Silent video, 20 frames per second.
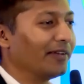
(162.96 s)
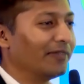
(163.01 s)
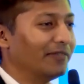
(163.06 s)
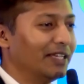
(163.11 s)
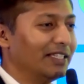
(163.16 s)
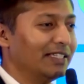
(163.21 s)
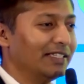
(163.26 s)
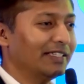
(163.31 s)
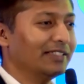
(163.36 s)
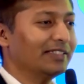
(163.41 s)

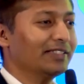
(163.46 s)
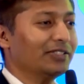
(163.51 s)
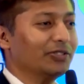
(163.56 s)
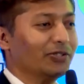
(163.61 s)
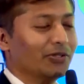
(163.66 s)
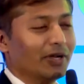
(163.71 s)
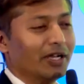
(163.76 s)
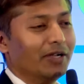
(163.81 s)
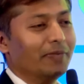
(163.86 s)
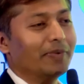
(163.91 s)
which is
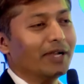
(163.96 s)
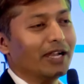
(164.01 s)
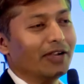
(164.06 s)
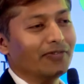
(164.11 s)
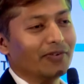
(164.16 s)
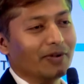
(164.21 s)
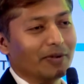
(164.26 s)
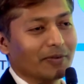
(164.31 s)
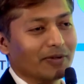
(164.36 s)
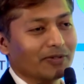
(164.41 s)
joint
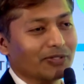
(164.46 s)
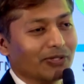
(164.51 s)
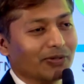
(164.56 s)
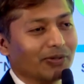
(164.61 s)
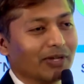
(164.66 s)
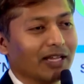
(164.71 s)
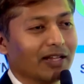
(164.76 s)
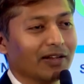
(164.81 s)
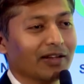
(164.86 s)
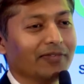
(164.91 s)
platform of
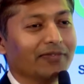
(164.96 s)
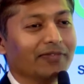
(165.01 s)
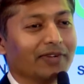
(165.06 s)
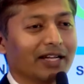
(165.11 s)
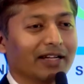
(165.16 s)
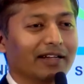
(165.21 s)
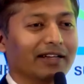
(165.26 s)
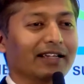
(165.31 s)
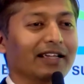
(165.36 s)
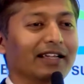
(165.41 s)
solar and
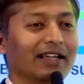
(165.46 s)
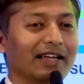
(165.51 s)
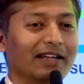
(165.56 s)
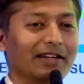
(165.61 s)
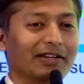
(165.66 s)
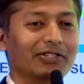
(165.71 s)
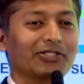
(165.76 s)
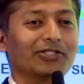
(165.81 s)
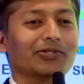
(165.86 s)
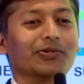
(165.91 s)
wind, then I
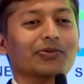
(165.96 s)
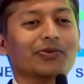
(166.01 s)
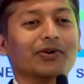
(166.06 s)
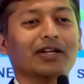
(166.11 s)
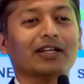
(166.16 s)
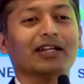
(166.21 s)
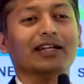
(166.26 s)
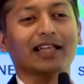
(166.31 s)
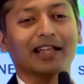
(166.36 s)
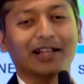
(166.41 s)
understood
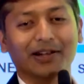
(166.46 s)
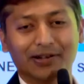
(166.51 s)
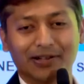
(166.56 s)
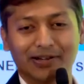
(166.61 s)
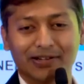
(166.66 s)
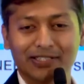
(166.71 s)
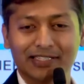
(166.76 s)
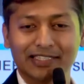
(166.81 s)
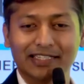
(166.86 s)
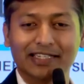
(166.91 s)
what the
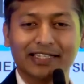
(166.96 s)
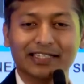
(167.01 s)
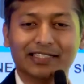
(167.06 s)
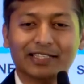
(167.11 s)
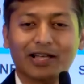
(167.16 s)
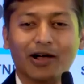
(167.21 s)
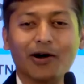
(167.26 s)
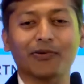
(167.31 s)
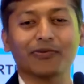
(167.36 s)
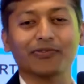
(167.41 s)
technology is,
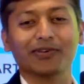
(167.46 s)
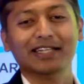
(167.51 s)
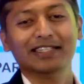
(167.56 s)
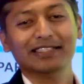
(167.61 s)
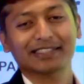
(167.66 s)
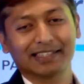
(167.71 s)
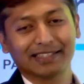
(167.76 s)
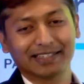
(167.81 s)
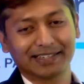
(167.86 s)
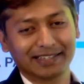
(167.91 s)
how
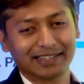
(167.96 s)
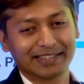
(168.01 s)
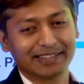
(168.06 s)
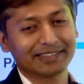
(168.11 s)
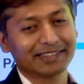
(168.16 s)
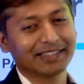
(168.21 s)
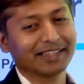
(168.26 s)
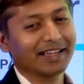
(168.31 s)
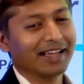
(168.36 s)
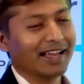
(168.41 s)
wind
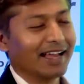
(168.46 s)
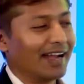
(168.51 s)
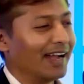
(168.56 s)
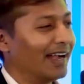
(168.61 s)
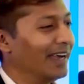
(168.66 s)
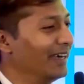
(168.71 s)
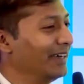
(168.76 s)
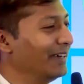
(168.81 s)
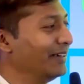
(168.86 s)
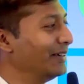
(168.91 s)
generates.
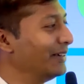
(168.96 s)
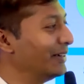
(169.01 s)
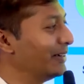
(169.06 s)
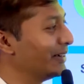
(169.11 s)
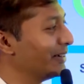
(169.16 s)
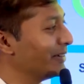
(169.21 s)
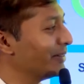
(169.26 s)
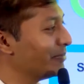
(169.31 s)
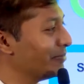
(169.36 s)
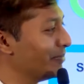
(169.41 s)
And
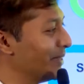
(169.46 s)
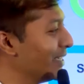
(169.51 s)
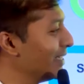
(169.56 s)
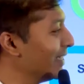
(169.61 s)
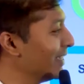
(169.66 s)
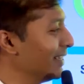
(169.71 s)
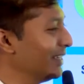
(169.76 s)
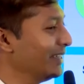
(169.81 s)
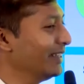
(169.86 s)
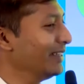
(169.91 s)

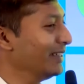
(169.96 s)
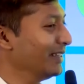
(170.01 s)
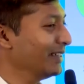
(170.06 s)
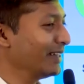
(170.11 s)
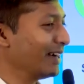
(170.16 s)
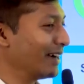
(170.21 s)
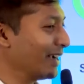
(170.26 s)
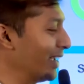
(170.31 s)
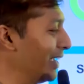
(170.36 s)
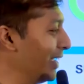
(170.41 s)
basically,
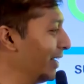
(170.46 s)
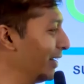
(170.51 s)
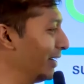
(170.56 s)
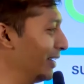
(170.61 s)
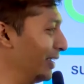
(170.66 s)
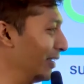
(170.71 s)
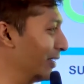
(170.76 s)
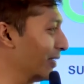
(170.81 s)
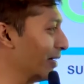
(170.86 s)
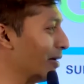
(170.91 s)

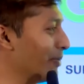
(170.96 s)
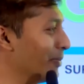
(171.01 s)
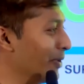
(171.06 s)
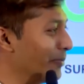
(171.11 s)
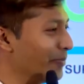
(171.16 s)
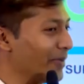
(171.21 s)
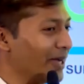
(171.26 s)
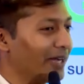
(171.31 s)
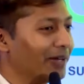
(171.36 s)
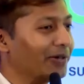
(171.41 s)
again,
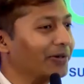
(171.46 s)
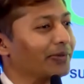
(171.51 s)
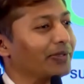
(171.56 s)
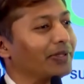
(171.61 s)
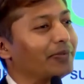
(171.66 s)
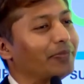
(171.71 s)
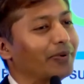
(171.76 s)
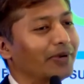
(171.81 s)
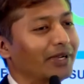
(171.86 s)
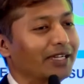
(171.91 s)
coming back to
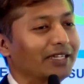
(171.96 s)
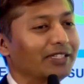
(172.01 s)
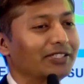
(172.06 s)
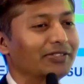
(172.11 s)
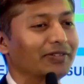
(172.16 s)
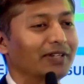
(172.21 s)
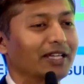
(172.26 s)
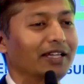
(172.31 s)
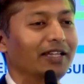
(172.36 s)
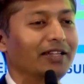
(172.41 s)
the
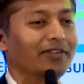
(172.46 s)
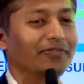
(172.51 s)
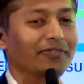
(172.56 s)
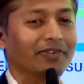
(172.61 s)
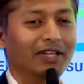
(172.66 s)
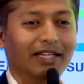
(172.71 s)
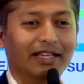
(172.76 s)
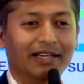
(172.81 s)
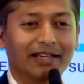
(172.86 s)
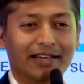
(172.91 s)
points wherein
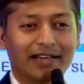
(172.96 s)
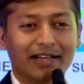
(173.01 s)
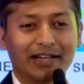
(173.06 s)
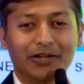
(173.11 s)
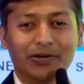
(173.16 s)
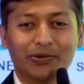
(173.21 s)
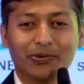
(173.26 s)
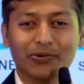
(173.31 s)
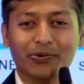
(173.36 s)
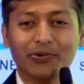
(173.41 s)
we try
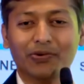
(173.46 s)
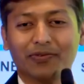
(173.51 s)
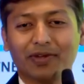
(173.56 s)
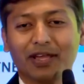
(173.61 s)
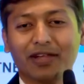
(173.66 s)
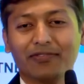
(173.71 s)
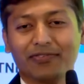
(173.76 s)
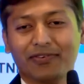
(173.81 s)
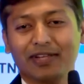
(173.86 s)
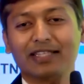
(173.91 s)
to do
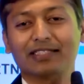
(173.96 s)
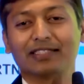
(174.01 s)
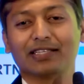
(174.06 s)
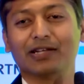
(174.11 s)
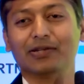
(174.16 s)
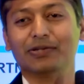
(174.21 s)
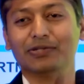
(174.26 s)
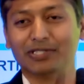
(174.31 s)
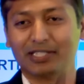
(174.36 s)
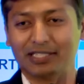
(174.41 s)
quick fix
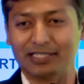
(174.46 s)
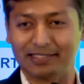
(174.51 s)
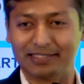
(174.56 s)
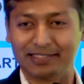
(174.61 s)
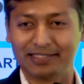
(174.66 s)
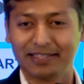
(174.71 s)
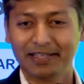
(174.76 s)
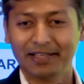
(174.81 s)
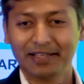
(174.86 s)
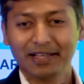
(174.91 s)

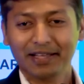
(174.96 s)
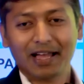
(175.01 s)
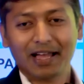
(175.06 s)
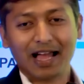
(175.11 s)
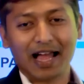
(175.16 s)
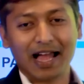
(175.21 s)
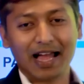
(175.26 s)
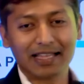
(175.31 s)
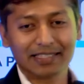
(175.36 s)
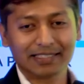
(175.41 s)
solutions.
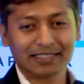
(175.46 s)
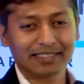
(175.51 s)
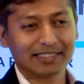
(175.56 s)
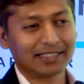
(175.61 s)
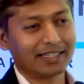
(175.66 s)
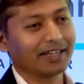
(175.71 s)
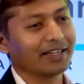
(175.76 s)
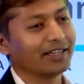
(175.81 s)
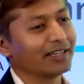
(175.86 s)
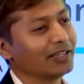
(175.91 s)
As the
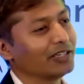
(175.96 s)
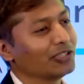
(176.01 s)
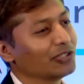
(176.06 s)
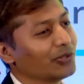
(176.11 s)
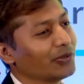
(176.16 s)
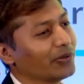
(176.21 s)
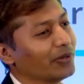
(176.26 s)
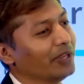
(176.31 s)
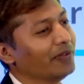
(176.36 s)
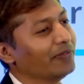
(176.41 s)
sector is
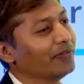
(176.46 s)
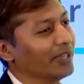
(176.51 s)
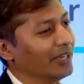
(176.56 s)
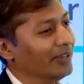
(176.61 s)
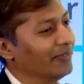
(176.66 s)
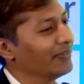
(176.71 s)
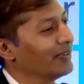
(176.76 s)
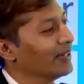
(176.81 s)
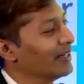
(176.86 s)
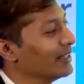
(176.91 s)
growing
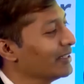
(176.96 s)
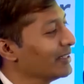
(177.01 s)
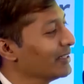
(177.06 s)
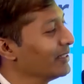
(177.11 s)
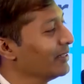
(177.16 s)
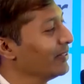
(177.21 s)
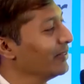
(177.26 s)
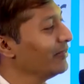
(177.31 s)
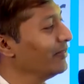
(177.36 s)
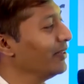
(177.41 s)
very
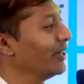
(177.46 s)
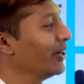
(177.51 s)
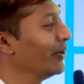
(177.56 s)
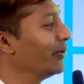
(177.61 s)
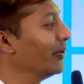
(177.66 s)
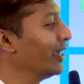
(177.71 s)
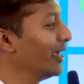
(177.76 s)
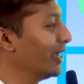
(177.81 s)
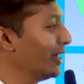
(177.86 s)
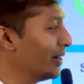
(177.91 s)
fast, we are
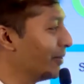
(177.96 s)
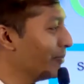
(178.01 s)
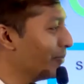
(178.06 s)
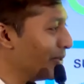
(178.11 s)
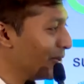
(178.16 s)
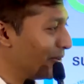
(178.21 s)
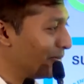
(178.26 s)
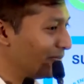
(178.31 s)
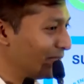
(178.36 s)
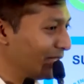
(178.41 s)
doing n
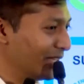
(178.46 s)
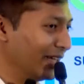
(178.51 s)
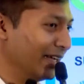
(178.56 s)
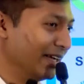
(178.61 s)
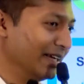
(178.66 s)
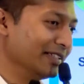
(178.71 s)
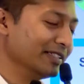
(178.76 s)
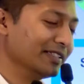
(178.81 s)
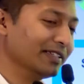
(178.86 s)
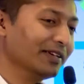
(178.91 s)
number of
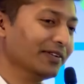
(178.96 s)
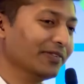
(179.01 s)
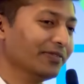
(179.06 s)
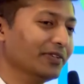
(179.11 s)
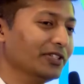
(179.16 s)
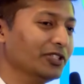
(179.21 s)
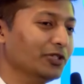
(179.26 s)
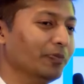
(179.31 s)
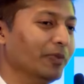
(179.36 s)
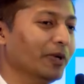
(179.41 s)
things,
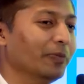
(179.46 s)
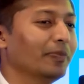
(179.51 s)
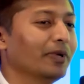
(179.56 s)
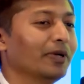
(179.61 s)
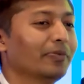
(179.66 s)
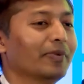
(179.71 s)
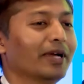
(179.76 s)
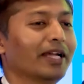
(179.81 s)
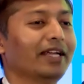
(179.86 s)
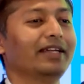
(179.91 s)
which
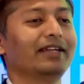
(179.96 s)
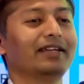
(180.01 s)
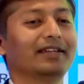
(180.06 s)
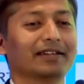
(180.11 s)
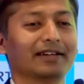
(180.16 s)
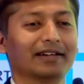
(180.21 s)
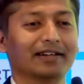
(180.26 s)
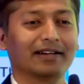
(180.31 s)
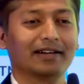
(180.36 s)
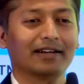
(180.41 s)
people might
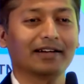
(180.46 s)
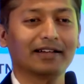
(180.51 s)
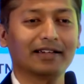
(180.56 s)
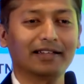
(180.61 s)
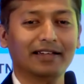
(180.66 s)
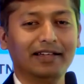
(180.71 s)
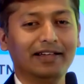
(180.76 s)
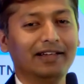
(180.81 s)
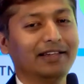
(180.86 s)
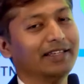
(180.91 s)

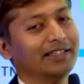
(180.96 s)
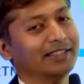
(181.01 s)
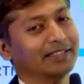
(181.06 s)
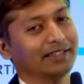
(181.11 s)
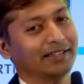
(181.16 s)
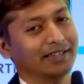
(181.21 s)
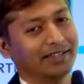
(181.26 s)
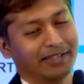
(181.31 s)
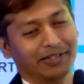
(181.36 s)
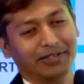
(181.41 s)
agree,
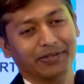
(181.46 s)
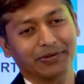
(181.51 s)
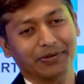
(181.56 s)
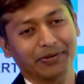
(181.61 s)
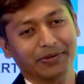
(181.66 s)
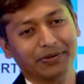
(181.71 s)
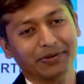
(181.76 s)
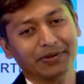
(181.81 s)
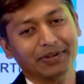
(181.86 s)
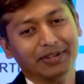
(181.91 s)
disagree, I don't
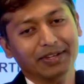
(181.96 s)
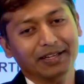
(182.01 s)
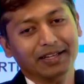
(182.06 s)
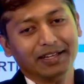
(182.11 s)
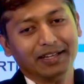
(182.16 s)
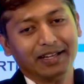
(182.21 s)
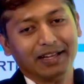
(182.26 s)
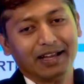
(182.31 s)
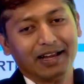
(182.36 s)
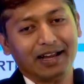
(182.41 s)
know.
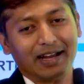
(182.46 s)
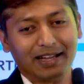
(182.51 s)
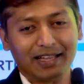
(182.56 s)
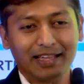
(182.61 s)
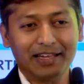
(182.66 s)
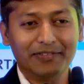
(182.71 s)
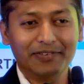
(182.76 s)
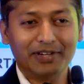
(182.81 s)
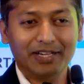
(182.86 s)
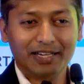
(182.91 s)

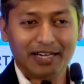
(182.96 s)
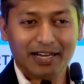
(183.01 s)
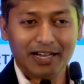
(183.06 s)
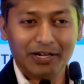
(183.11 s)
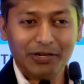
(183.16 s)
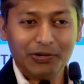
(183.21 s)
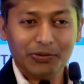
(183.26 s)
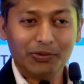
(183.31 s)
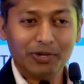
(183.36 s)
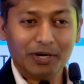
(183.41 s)
Again, we
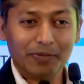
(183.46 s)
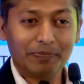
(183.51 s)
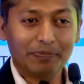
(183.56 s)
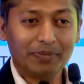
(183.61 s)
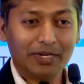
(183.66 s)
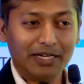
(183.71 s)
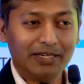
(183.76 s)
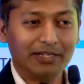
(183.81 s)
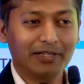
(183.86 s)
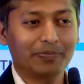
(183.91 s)
try to
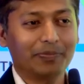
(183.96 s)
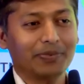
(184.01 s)
complete the